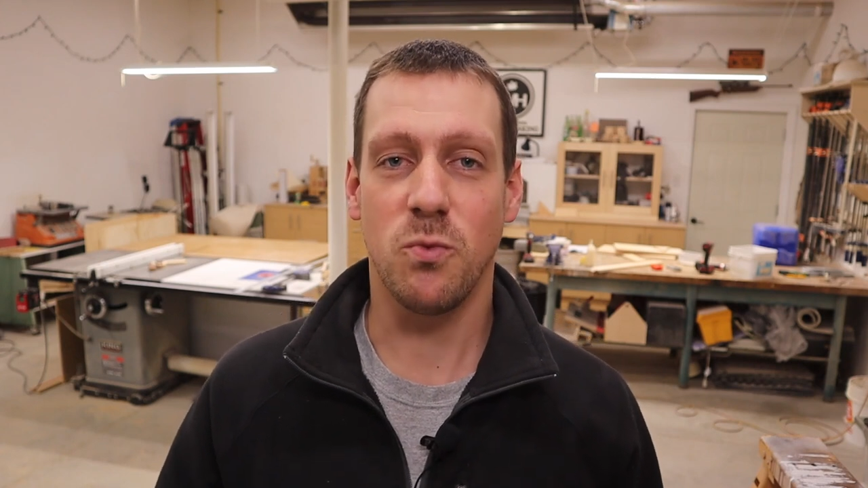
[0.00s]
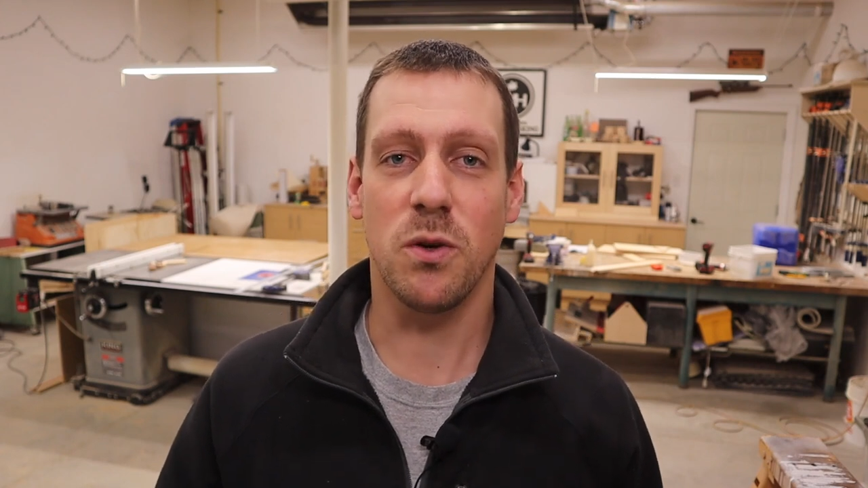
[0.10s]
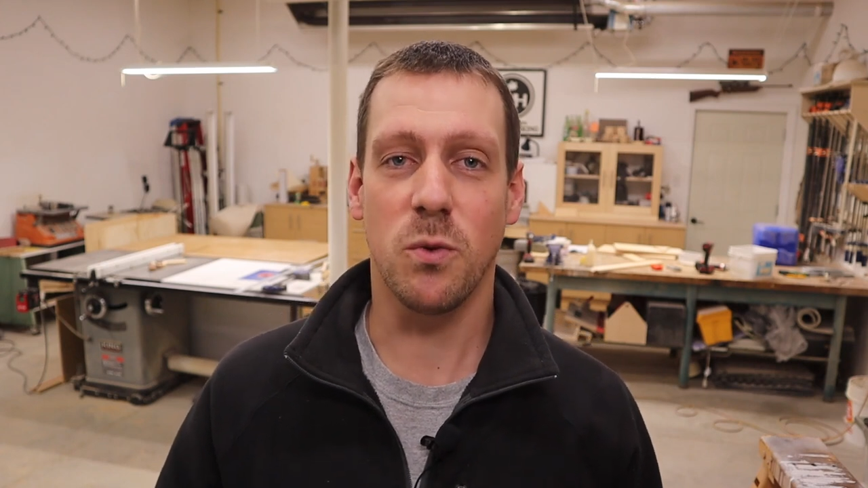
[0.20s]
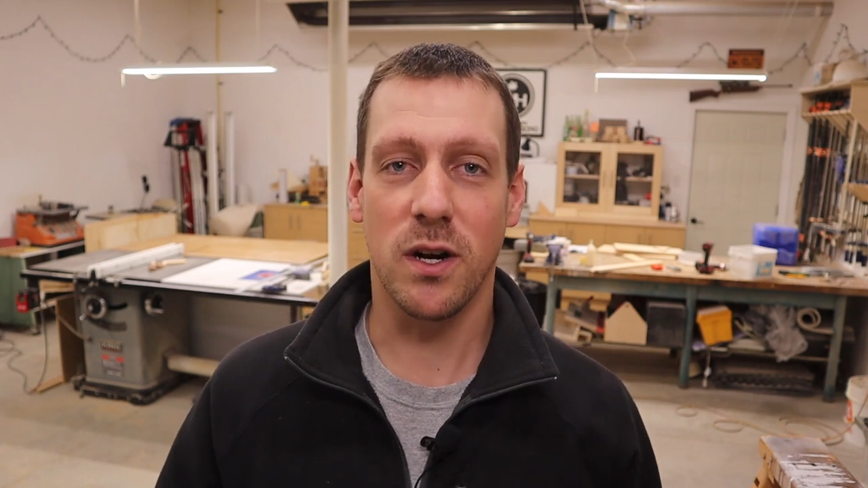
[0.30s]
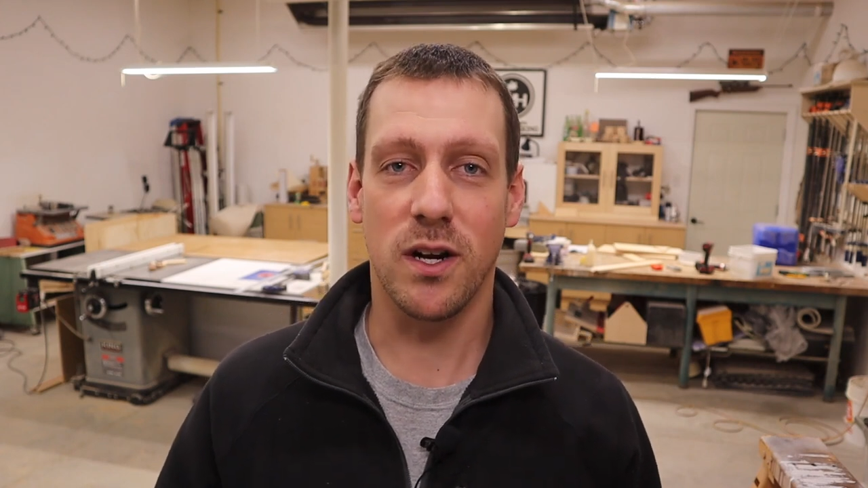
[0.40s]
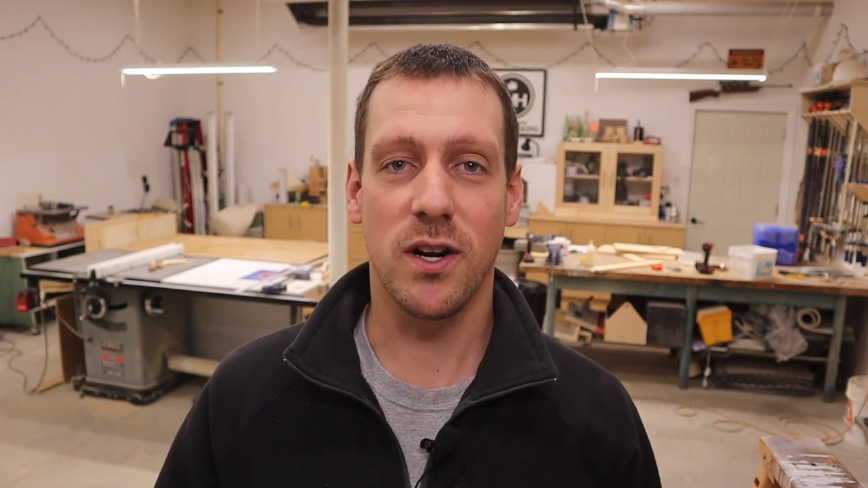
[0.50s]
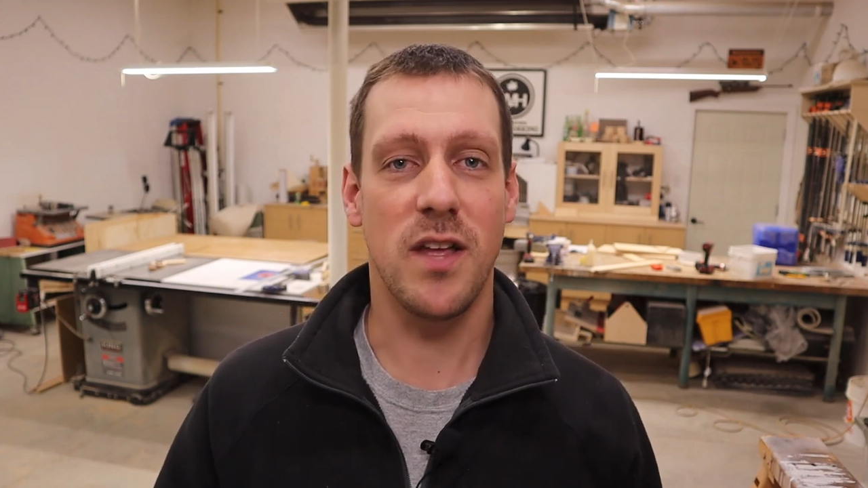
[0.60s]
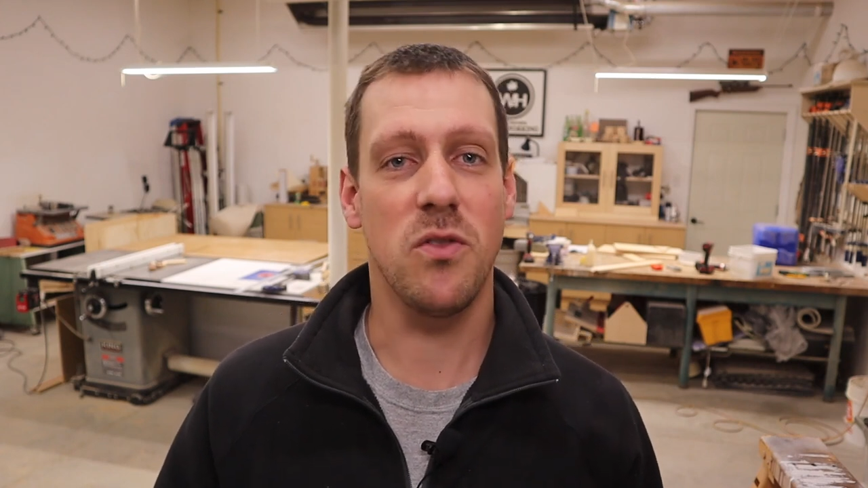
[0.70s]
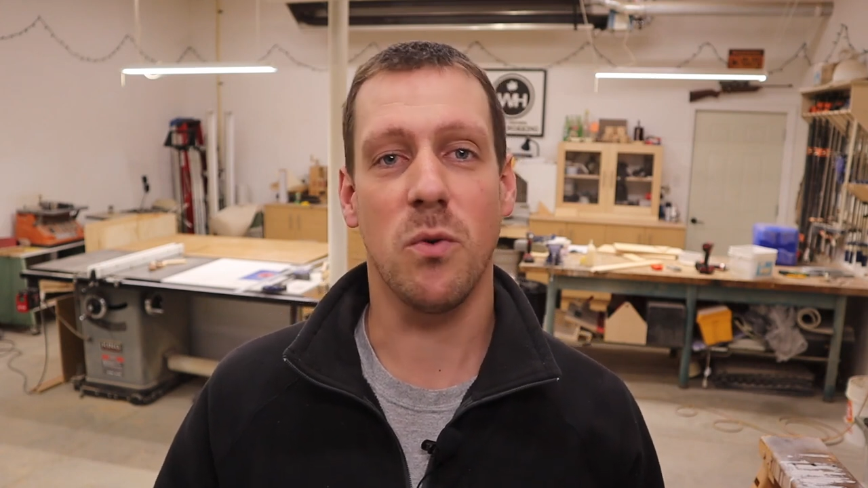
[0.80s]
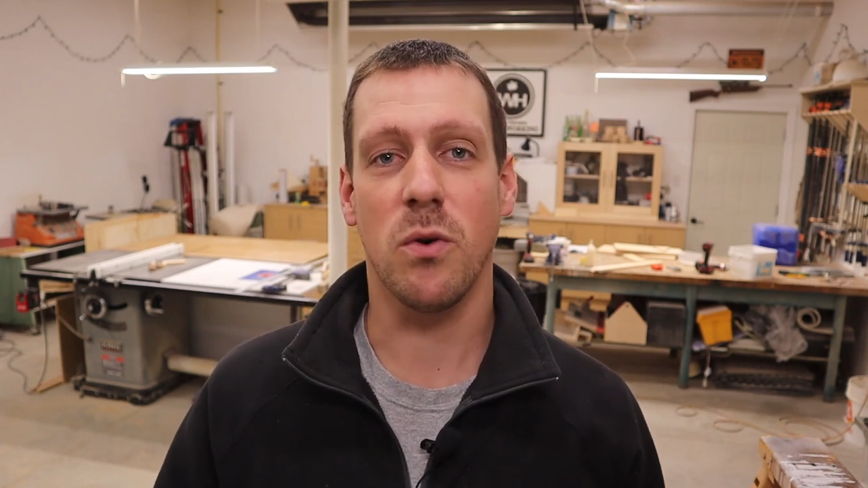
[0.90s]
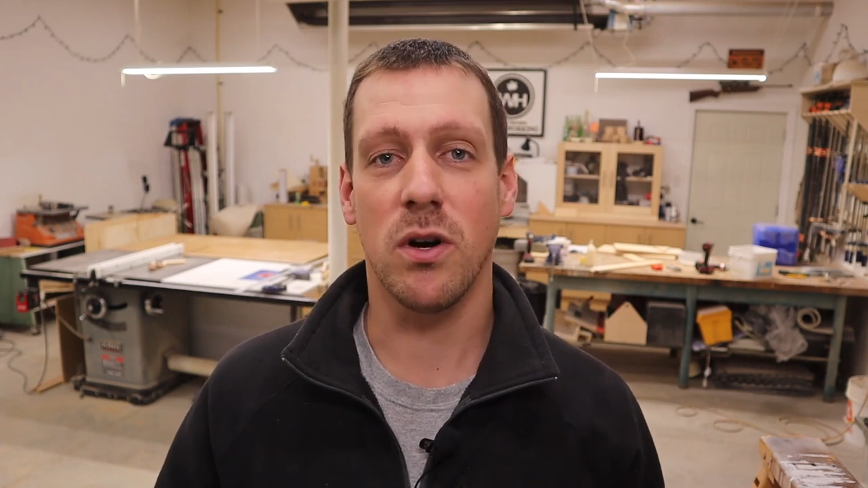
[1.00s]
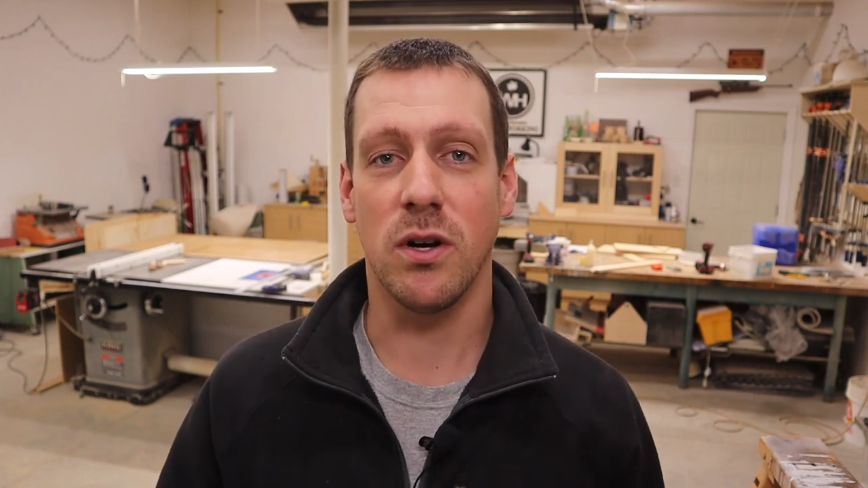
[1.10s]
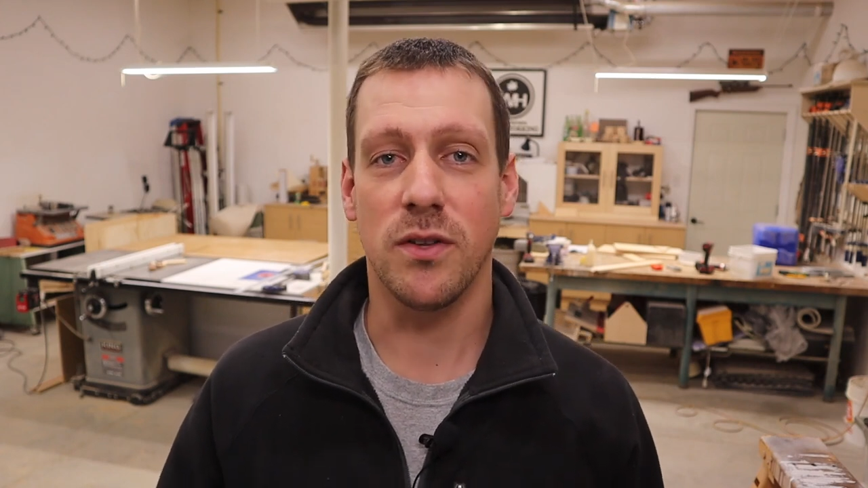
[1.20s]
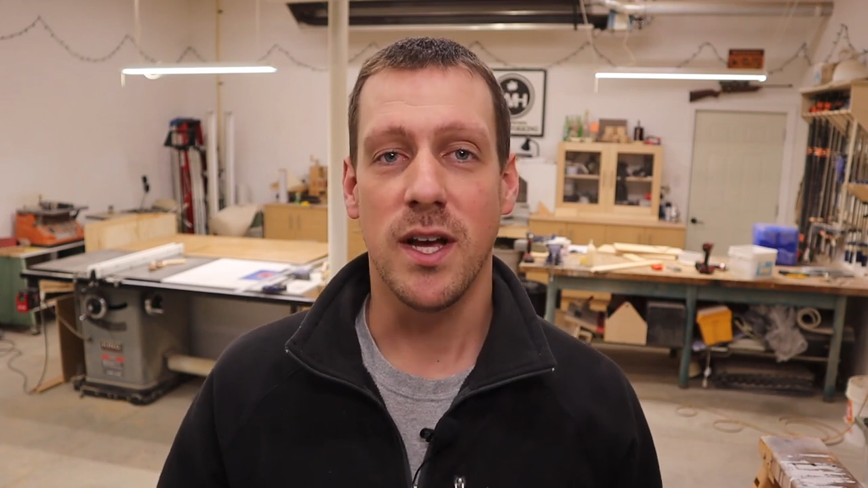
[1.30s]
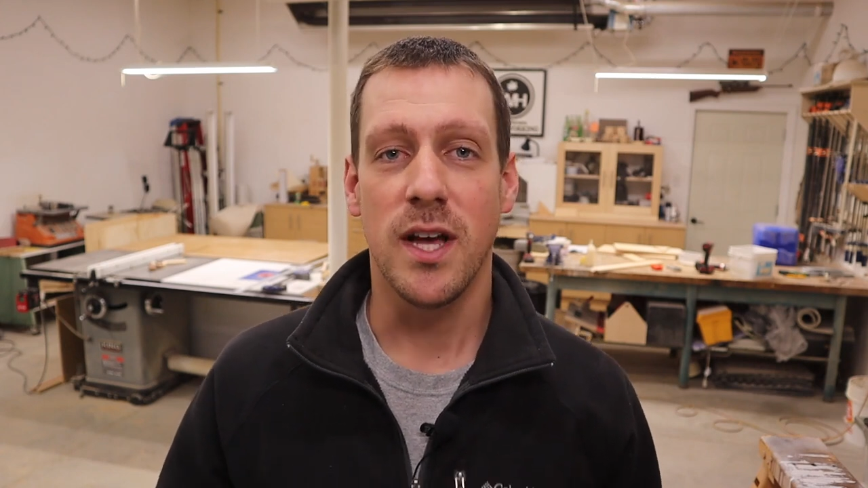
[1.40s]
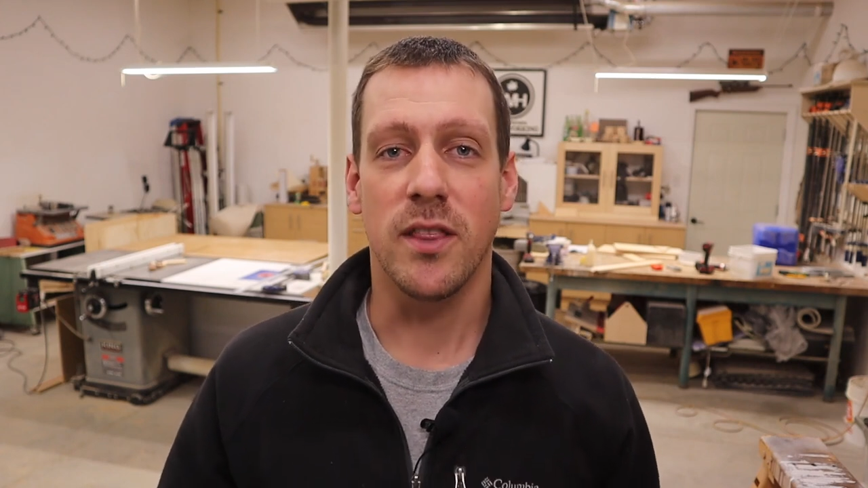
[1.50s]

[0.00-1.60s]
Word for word: woodworker in the world.